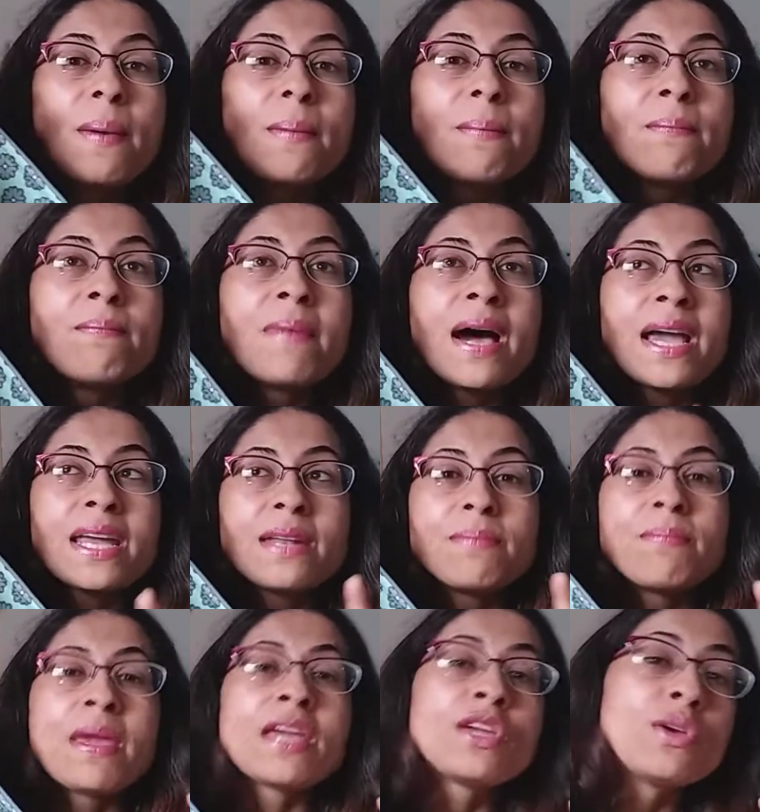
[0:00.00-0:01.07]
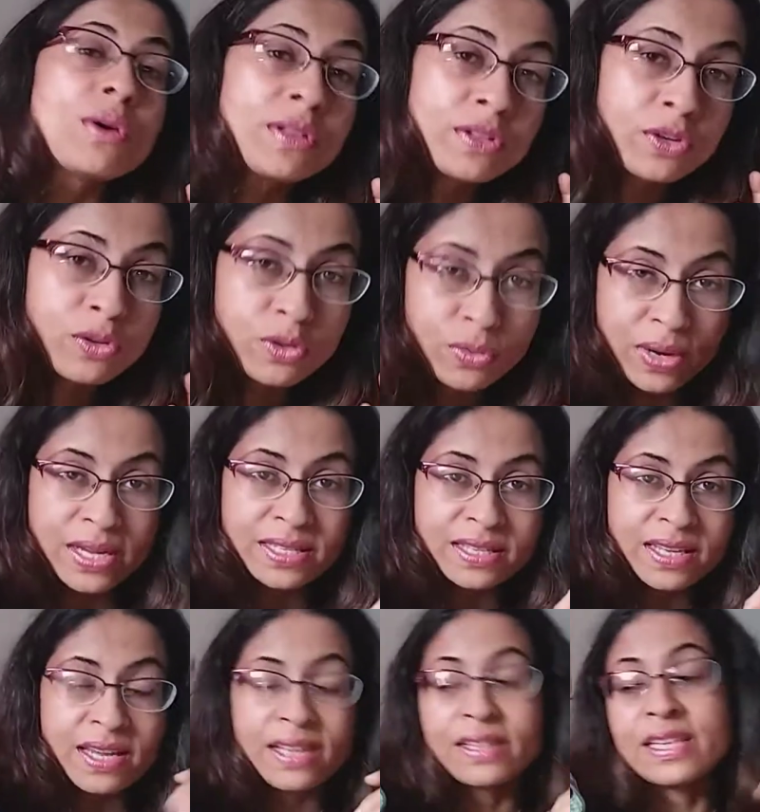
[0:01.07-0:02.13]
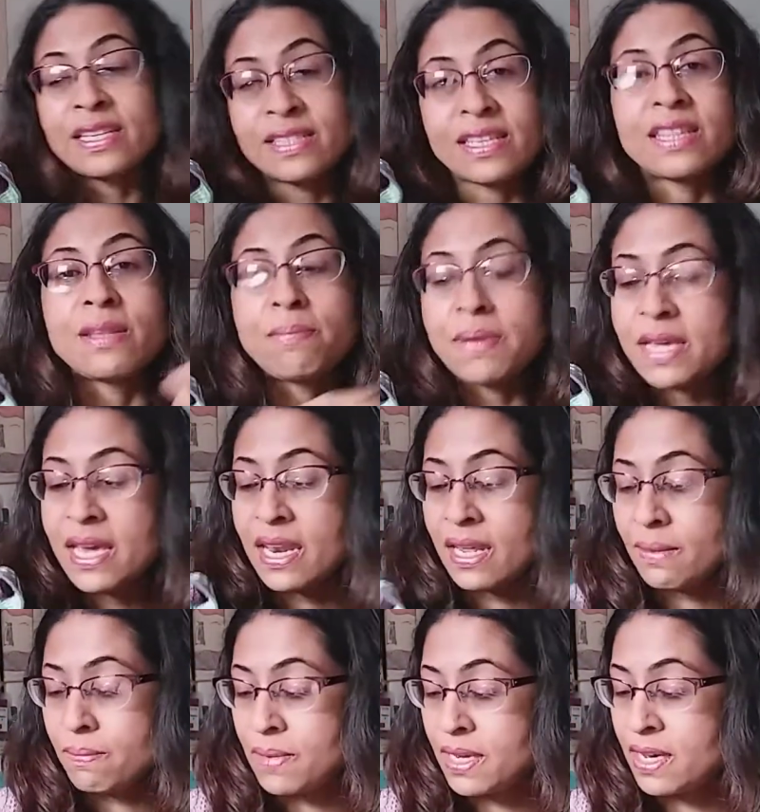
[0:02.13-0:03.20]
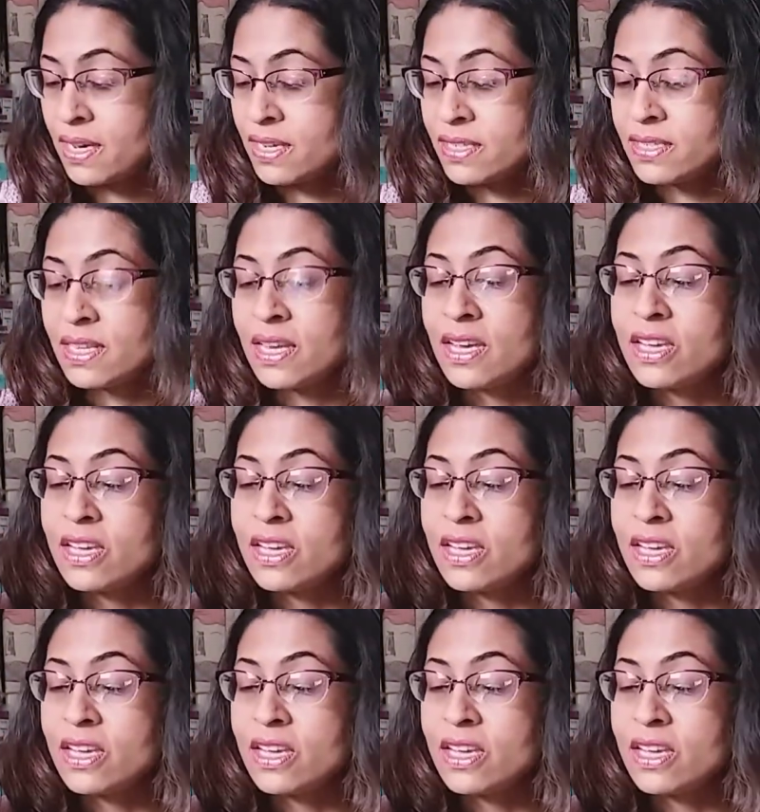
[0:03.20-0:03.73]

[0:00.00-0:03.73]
might make you a little crazy, at least in the beginning, because,